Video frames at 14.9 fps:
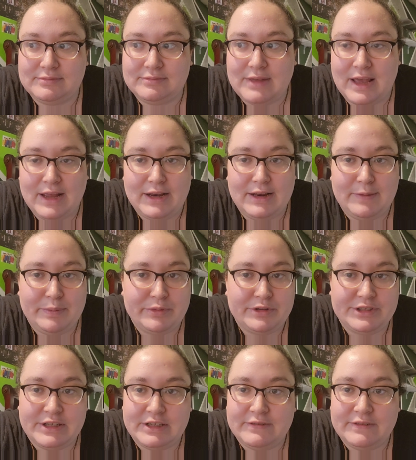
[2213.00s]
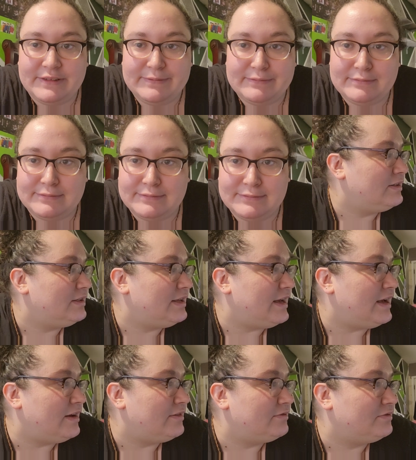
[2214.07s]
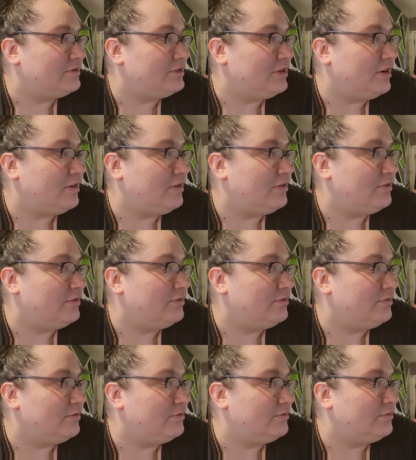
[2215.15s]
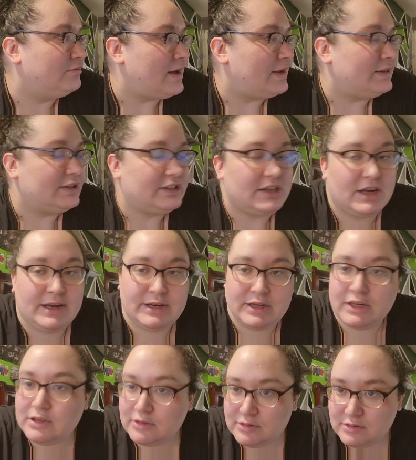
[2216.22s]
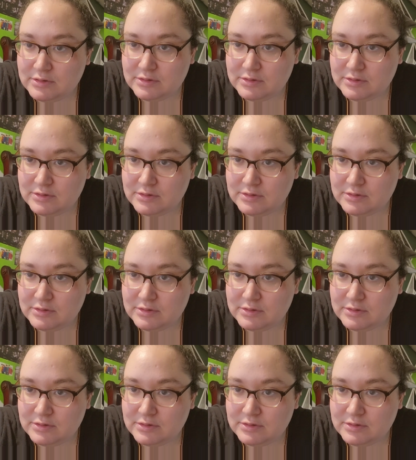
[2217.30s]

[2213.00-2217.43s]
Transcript: 80% of them. Yeah. So I decided